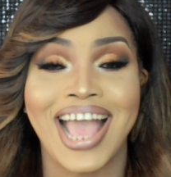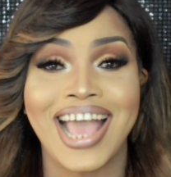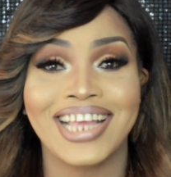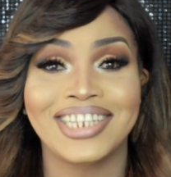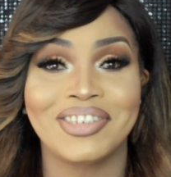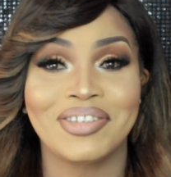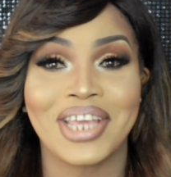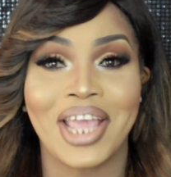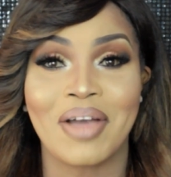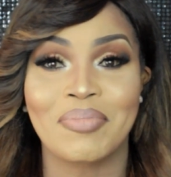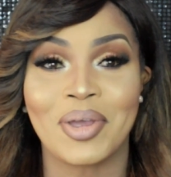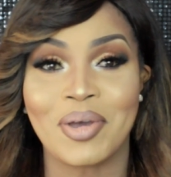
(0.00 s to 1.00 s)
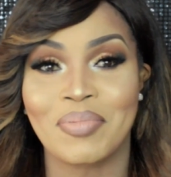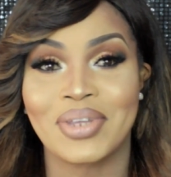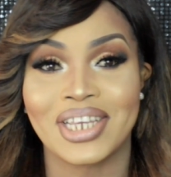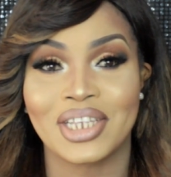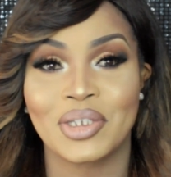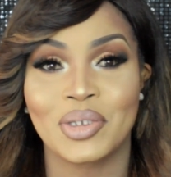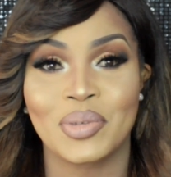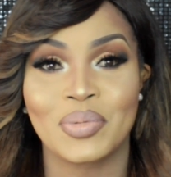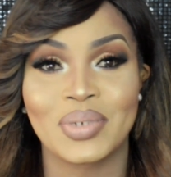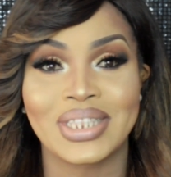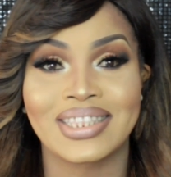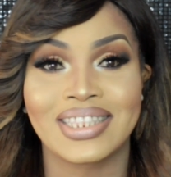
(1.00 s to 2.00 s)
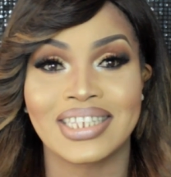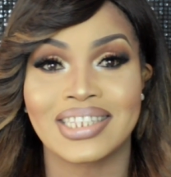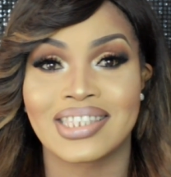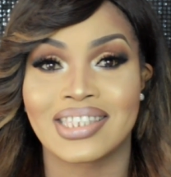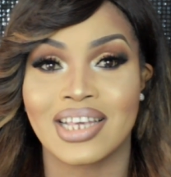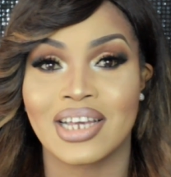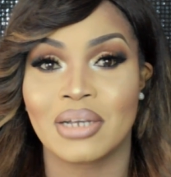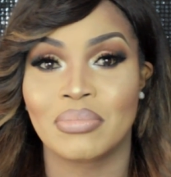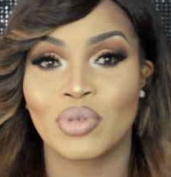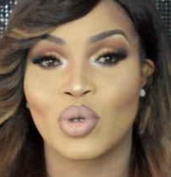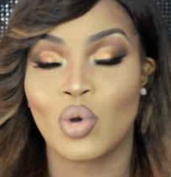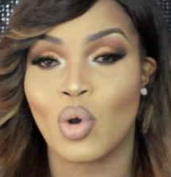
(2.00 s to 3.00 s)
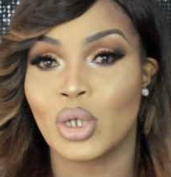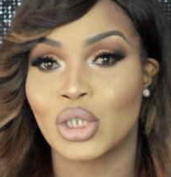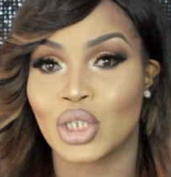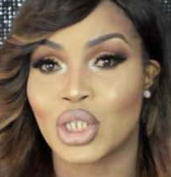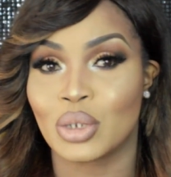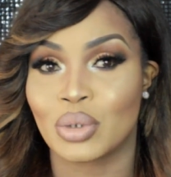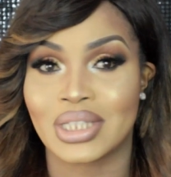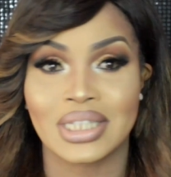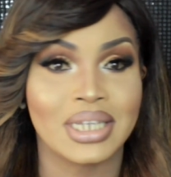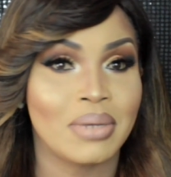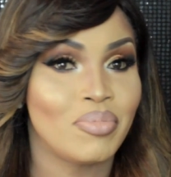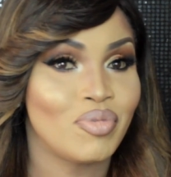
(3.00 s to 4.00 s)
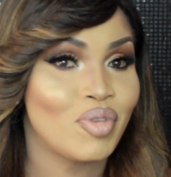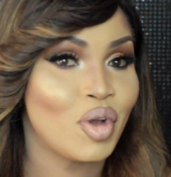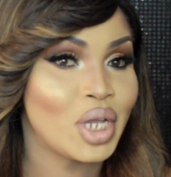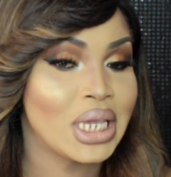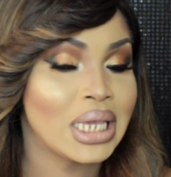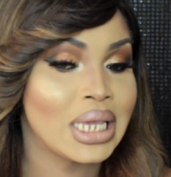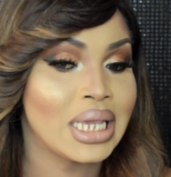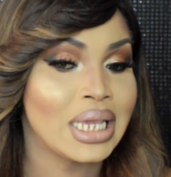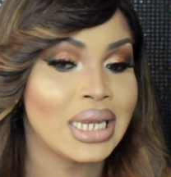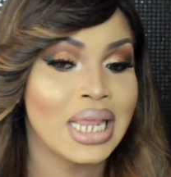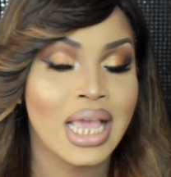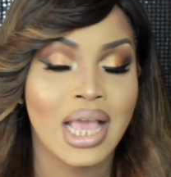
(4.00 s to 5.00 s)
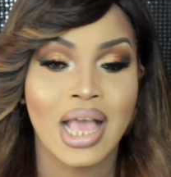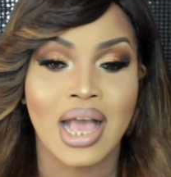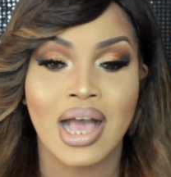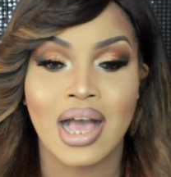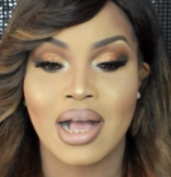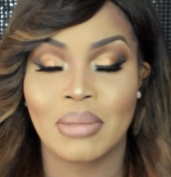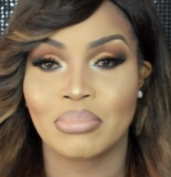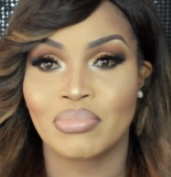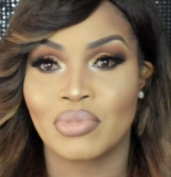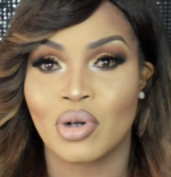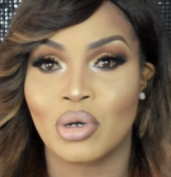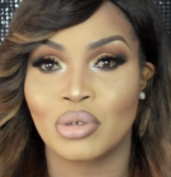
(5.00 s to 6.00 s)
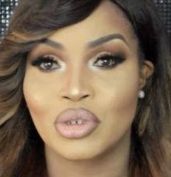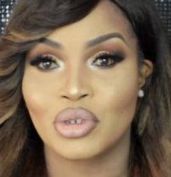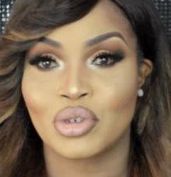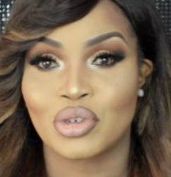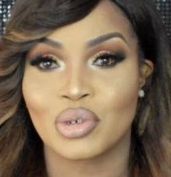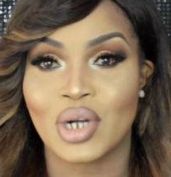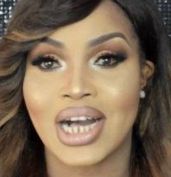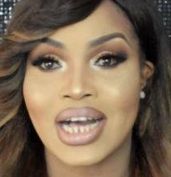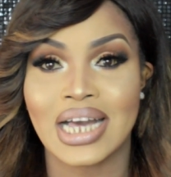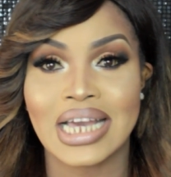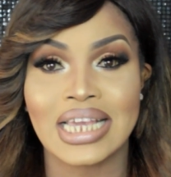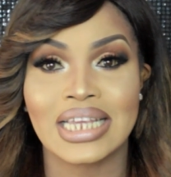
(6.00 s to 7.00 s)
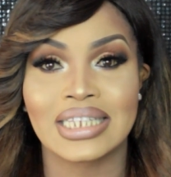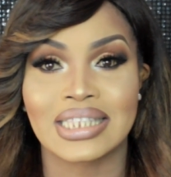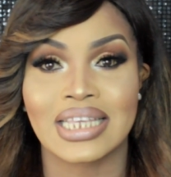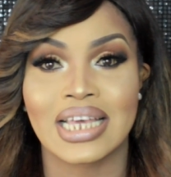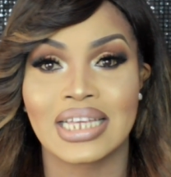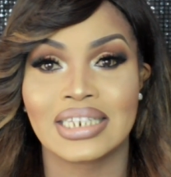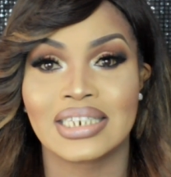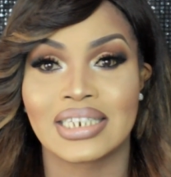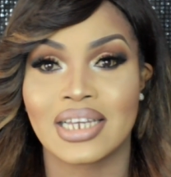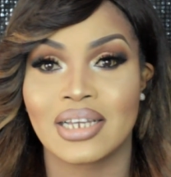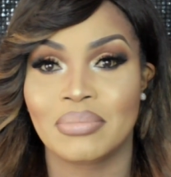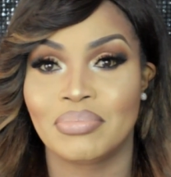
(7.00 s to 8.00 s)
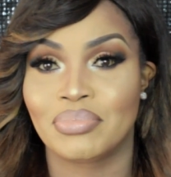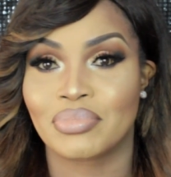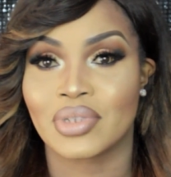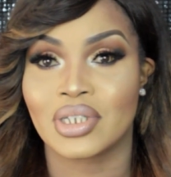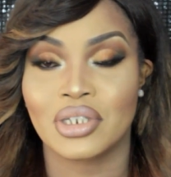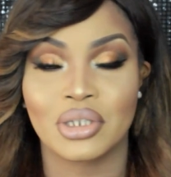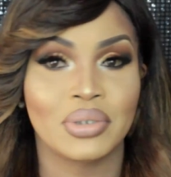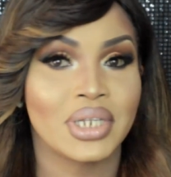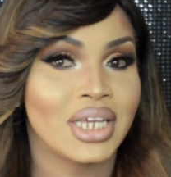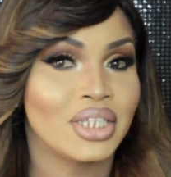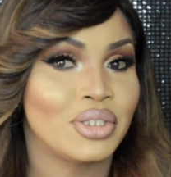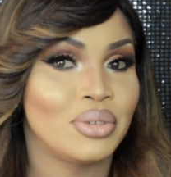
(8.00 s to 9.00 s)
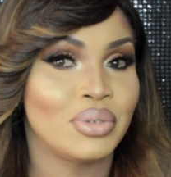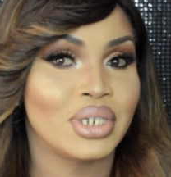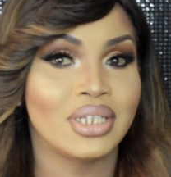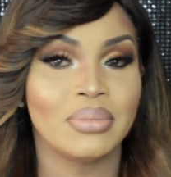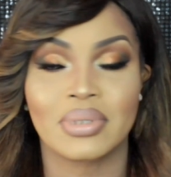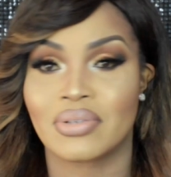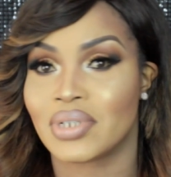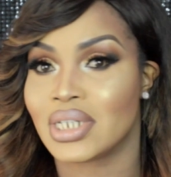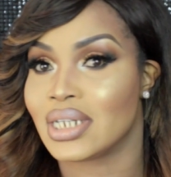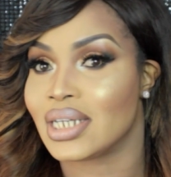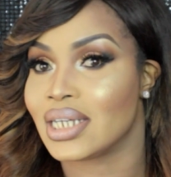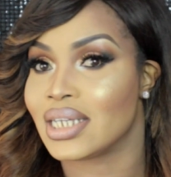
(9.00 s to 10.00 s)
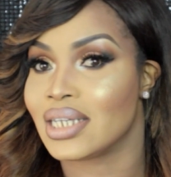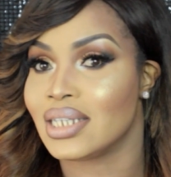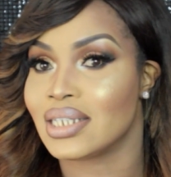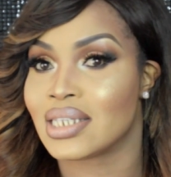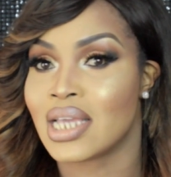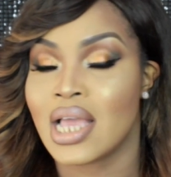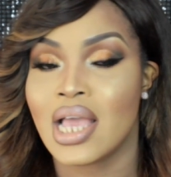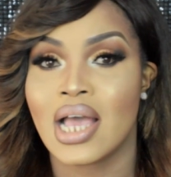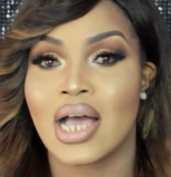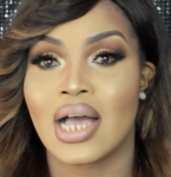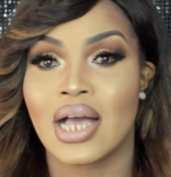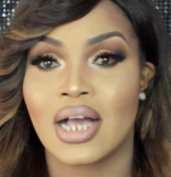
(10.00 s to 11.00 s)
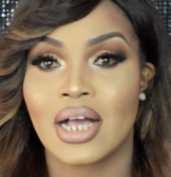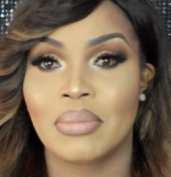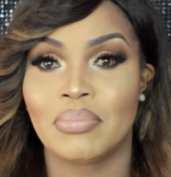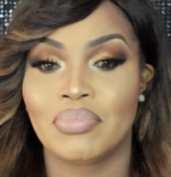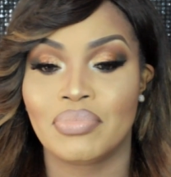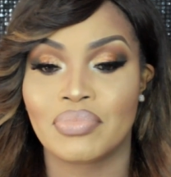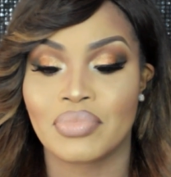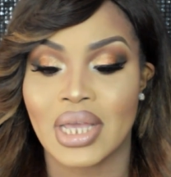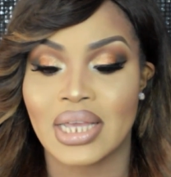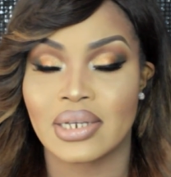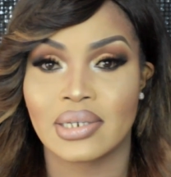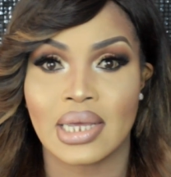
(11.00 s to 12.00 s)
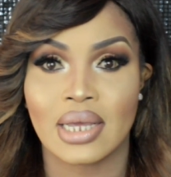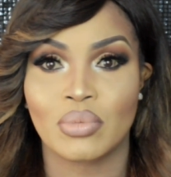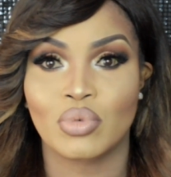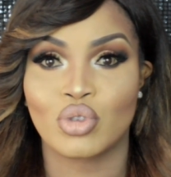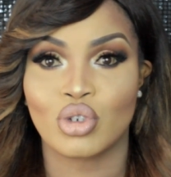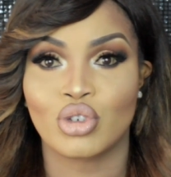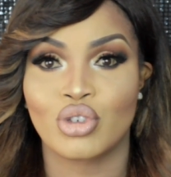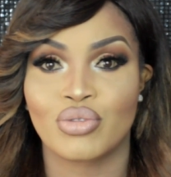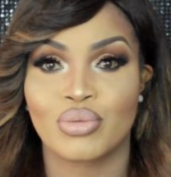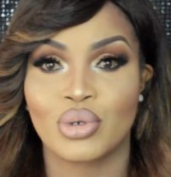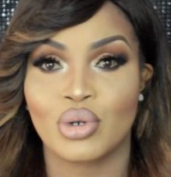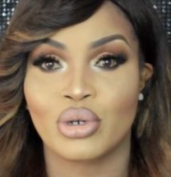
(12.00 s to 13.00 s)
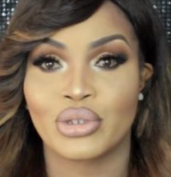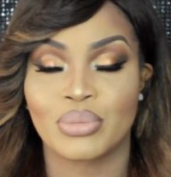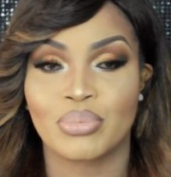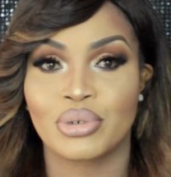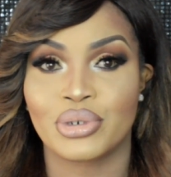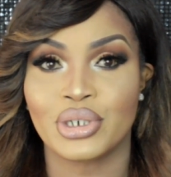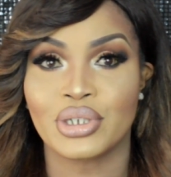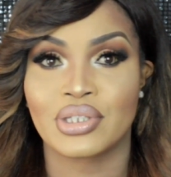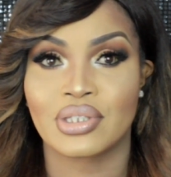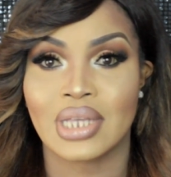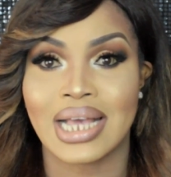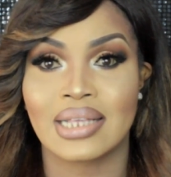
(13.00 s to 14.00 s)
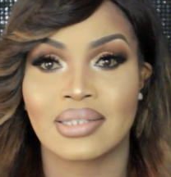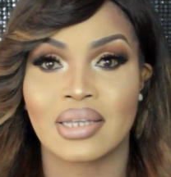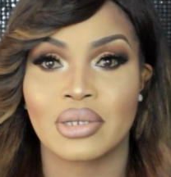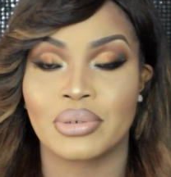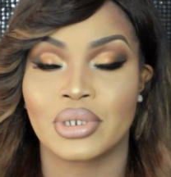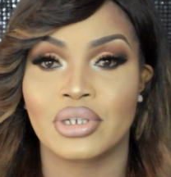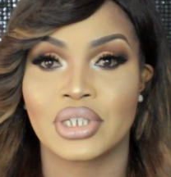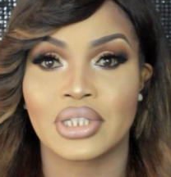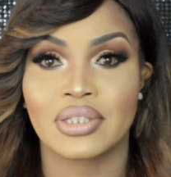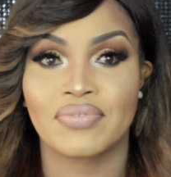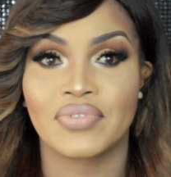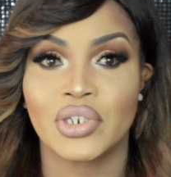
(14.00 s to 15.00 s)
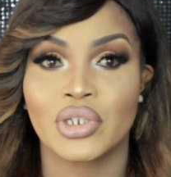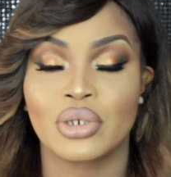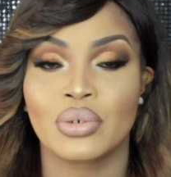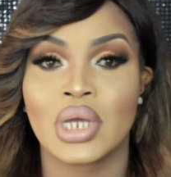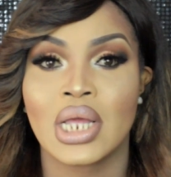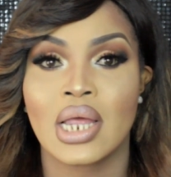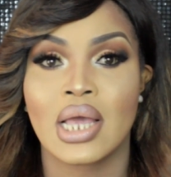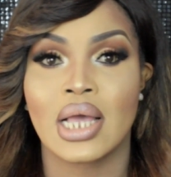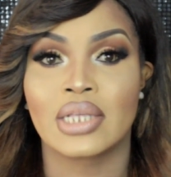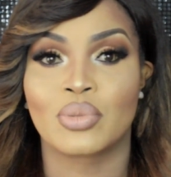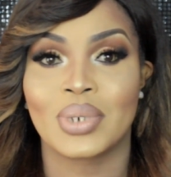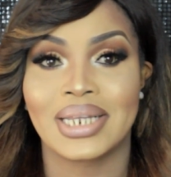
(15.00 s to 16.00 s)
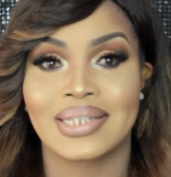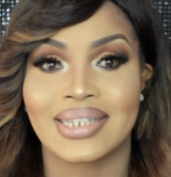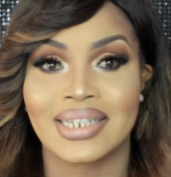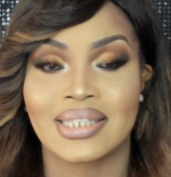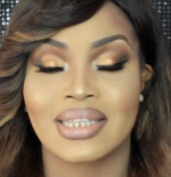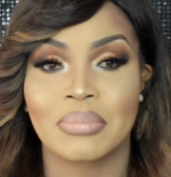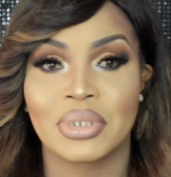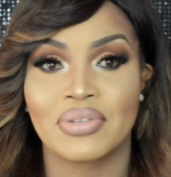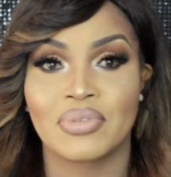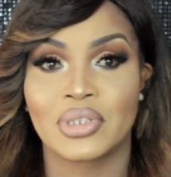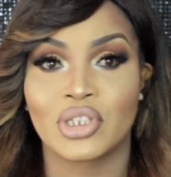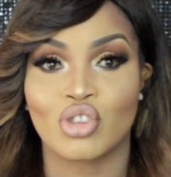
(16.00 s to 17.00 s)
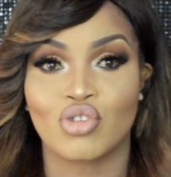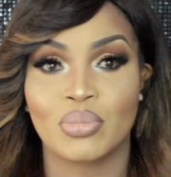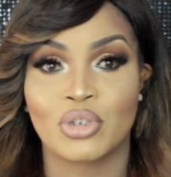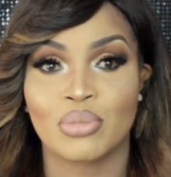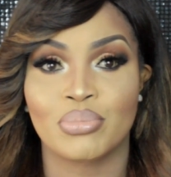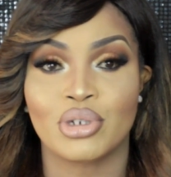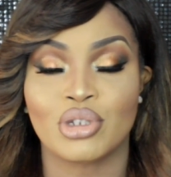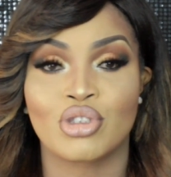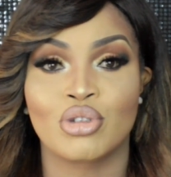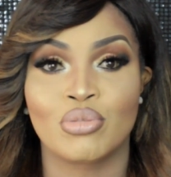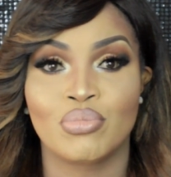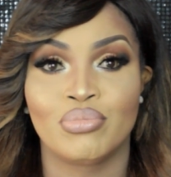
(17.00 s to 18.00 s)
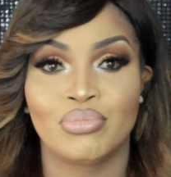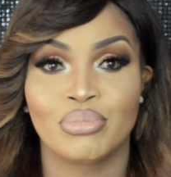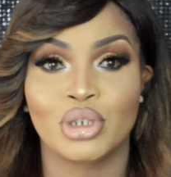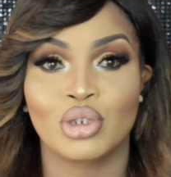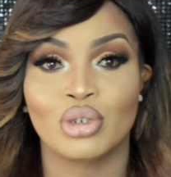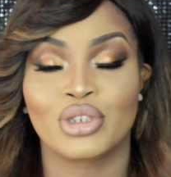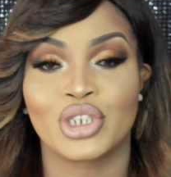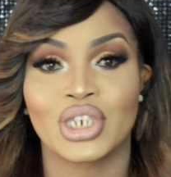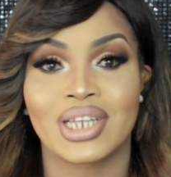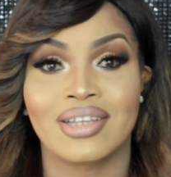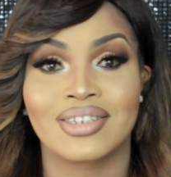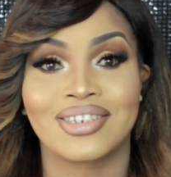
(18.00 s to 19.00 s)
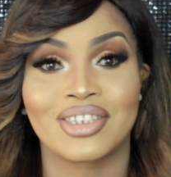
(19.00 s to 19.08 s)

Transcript: And today I'm coming at you with this um, gorgeous look that I'm rocking, um, all neutral eyes and, um, you know, nice nude lip. I really like it. Um, and I will talk you through all the products as I go along in the video, as well as list them in the description box. So be sure to check out the